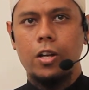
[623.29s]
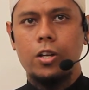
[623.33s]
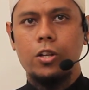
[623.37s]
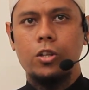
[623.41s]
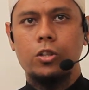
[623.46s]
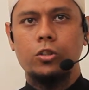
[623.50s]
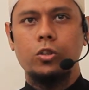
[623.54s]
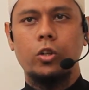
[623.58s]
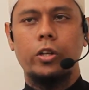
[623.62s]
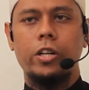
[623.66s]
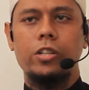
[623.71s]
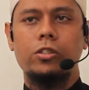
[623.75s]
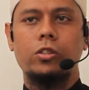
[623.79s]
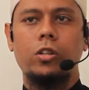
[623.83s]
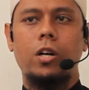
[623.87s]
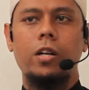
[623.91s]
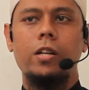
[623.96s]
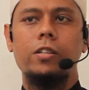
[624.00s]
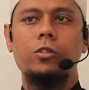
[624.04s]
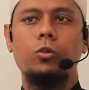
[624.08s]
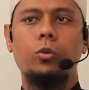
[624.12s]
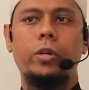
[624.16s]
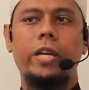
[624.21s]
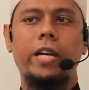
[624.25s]
So the
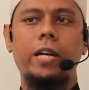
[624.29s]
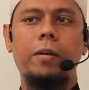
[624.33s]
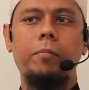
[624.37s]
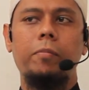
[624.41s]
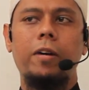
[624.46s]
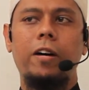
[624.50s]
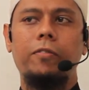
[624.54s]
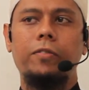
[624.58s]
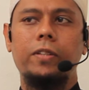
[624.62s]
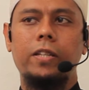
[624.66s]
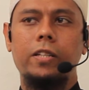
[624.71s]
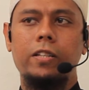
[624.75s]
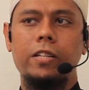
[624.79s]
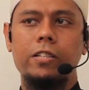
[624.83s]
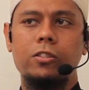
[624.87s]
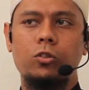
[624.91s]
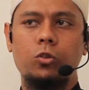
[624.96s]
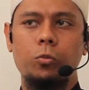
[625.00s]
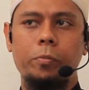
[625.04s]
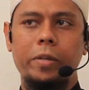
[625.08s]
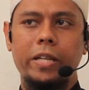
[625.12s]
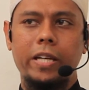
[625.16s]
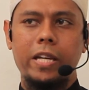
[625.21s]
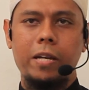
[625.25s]
scholars who came after these
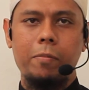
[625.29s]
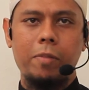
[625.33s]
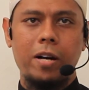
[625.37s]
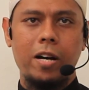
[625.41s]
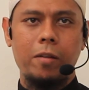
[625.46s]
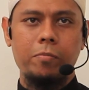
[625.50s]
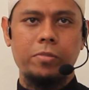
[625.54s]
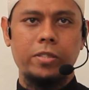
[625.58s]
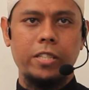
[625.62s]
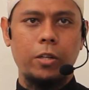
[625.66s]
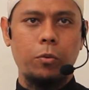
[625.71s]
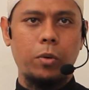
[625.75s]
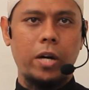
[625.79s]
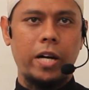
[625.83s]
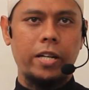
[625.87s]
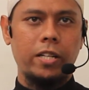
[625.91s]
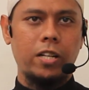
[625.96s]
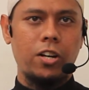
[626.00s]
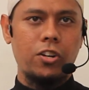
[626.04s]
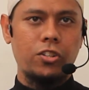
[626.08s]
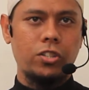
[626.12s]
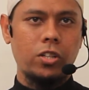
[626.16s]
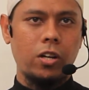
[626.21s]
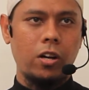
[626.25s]
two big imams, they were either
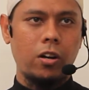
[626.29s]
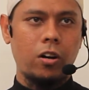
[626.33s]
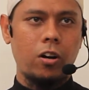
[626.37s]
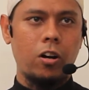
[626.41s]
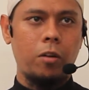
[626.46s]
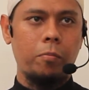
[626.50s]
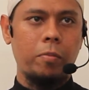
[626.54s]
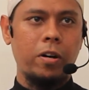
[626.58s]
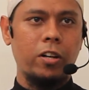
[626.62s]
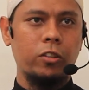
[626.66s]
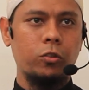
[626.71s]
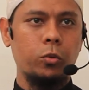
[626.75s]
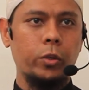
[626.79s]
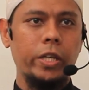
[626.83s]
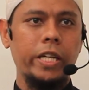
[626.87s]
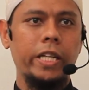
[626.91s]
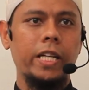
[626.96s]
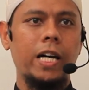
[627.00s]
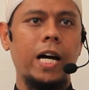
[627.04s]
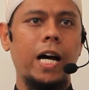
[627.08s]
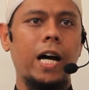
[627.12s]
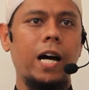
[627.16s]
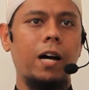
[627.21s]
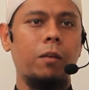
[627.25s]
Ash'ariyah or
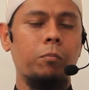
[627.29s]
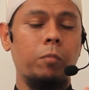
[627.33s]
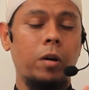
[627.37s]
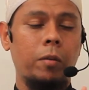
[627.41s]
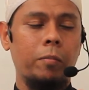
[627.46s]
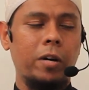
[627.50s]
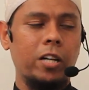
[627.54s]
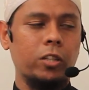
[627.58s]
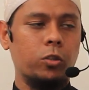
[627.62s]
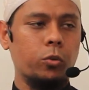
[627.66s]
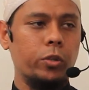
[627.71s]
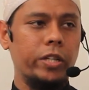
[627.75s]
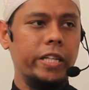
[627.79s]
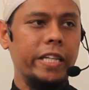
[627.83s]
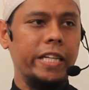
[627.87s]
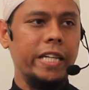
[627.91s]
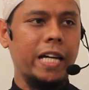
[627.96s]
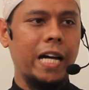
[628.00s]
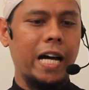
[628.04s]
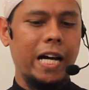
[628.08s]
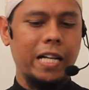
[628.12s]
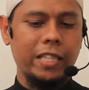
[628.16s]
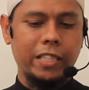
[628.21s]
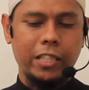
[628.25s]

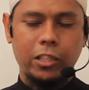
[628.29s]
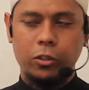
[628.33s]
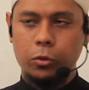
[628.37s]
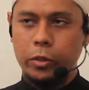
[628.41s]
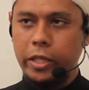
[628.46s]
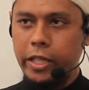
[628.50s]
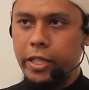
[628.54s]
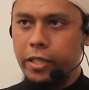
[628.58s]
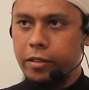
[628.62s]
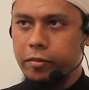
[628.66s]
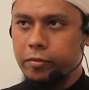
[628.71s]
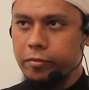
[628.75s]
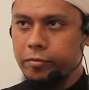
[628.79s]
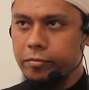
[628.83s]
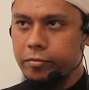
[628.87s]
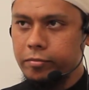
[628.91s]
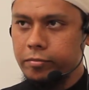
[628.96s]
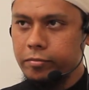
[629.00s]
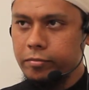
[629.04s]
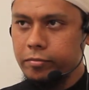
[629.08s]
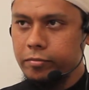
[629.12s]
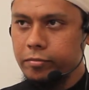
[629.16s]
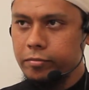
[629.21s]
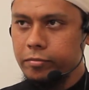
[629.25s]
Maturidiyah until today.
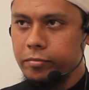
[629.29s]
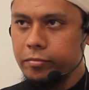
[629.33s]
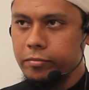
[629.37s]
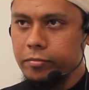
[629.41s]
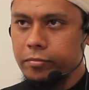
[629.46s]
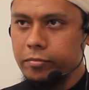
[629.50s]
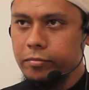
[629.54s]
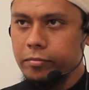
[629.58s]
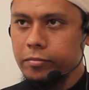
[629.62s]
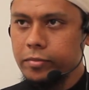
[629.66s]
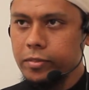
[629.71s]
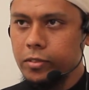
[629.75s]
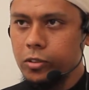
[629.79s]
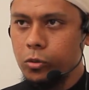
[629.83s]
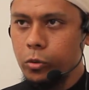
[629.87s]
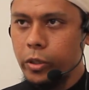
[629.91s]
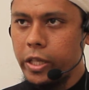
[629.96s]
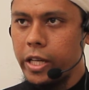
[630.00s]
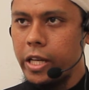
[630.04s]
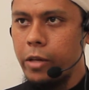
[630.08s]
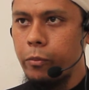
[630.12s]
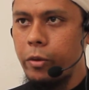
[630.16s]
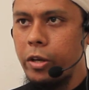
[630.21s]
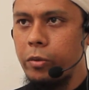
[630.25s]

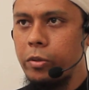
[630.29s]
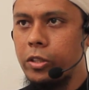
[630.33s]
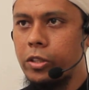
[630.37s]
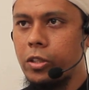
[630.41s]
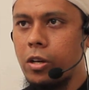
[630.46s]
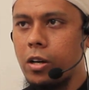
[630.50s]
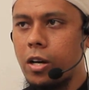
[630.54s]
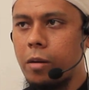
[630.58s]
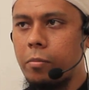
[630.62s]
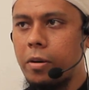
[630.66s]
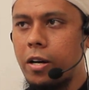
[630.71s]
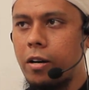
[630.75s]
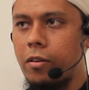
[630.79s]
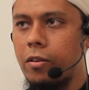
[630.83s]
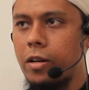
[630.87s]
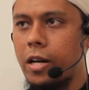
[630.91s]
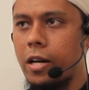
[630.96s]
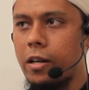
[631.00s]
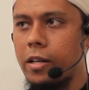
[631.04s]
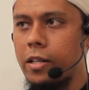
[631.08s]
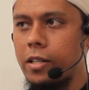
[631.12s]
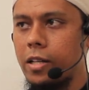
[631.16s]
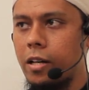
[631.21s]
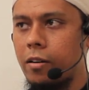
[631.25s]
Today, when we talk about
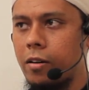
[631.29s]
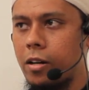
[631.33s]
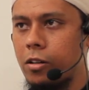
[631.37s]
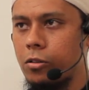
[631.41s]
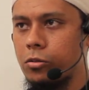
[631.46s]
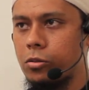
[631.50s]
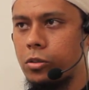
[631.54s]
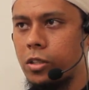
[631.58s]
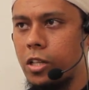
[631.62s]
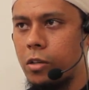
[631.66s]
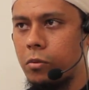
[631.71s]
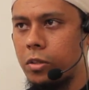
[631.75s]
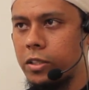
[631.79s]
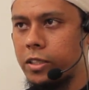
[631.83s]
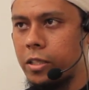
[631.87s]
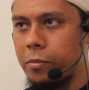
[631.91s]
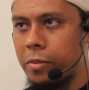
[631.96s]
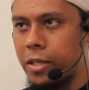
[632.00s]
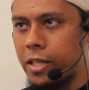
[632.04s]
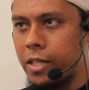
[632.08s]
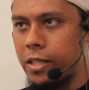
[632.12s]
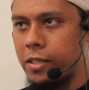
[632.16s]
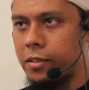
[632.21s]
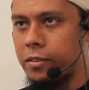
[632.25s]
Aqidah of Al-Sunnah wal
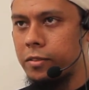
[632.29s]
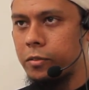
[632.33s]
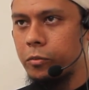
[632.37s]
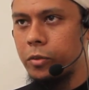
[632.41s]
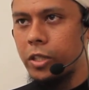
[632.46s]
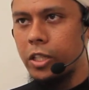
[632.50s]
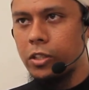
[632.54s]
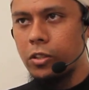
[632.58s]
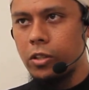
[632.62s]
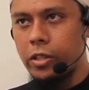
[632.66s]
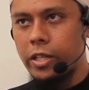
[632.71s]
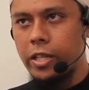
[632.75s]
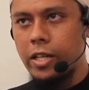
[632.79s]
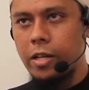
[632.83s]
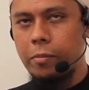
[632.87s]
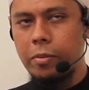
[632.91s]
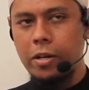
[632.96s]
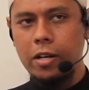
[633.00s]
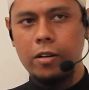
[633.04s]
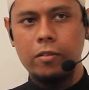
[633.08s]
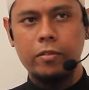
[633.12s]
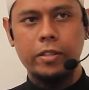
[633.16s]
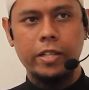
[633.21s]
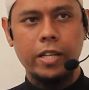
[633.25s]
Jama'ah, we are talking
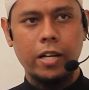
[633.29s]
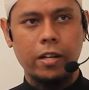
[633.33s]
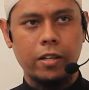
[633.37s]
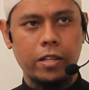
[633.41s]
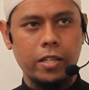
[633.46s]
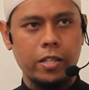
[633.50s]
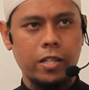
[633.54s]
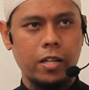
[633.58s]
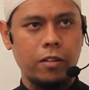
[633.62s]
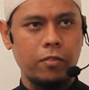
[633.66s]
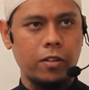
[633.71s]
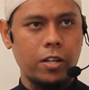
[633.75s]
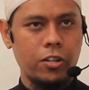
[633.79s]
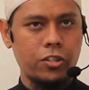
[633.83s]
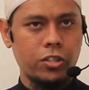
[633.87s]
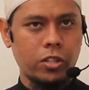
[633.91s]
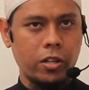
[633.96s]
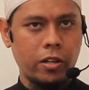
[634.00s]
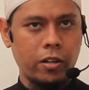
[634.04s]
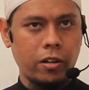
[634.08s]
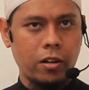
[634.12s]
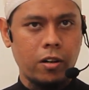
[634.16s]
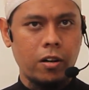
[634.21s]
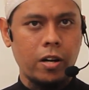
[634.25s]
about the Aqidah of
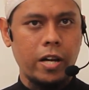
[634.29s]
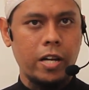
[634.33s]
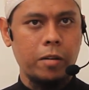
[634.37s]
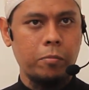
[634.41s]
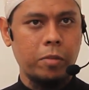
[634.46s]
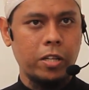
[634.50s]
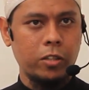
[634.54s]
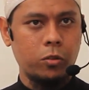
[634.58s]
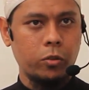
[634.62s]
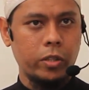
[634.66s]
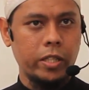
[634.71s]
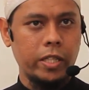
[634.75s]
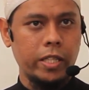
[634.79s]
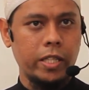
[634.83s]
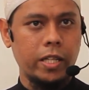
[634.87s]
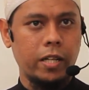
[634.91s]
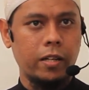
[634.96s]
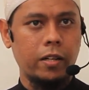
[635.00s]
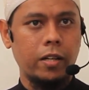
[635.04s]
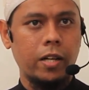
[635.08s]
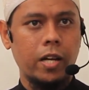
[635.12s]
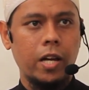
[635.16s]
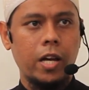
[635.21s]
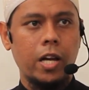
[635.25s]
Ash'ariyah and Maturidiyah.
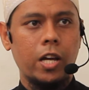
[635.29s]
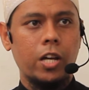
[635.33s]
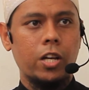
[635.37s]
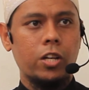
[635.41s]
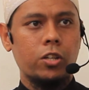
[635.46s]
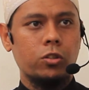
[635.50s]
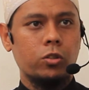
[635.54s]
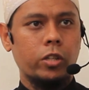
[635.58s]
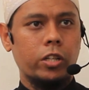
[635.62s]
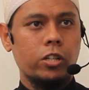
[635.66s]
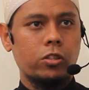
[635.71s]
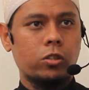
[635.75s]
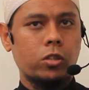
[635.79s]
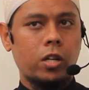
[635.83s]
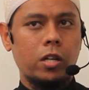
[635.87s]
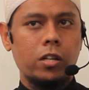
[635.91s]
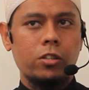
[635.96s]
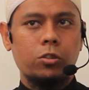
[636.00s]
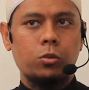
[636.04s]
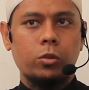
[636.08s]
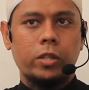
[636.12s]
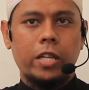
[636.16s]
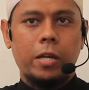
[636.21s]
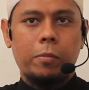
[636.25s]
So the
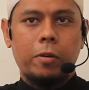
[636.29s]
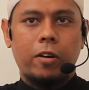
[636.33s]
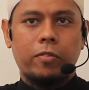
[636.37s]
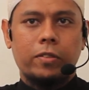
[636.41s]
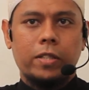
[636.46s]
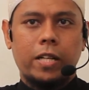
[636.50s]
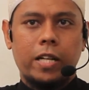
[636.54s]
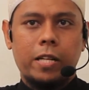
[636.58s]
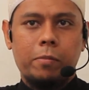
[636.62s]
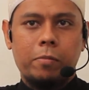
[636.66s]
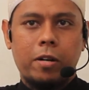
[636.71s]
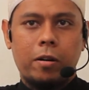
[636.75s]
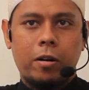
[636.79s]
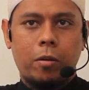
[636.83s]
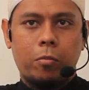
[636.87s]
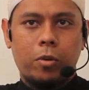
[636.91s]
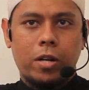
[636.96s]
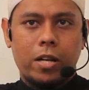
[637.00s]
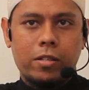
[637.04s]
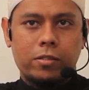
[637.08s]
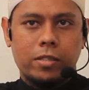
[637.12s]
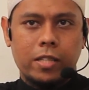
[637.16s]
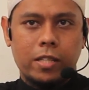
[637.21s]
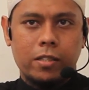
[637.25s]
scholars who came after Al-Imam Abu
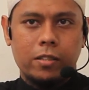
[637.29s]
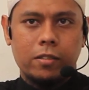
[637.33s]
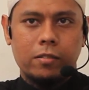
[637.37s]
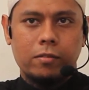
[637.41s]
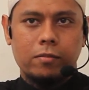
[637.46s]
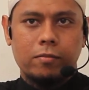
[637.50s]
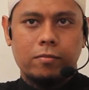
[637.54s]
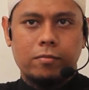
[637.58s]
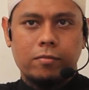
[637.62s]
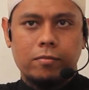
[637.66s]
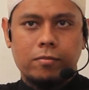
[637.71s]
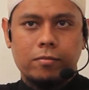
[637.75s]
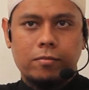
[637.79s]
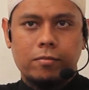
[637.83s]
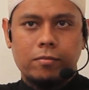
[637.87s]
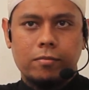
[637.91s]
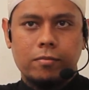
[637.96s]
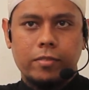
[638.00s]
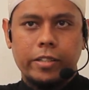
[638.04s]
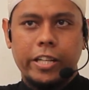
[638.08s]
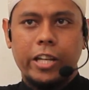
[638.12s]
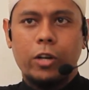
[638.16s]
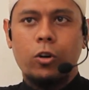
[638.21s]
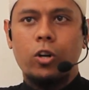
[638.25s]
Hasan,
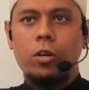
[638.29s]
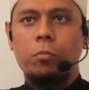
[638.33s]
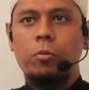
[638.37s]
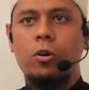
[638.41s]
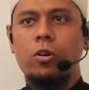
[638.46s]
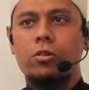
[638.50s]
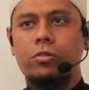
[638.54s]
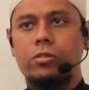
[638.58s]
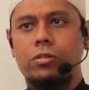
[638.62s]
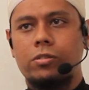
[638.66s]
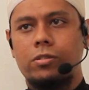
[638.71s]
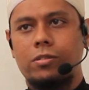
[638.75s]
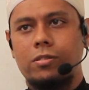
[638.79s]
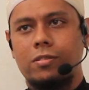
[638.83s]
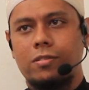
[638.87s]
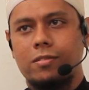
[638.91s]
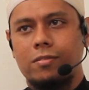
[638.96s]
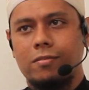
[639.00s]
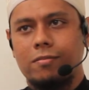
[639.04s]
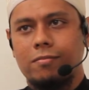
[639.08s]
they wrote books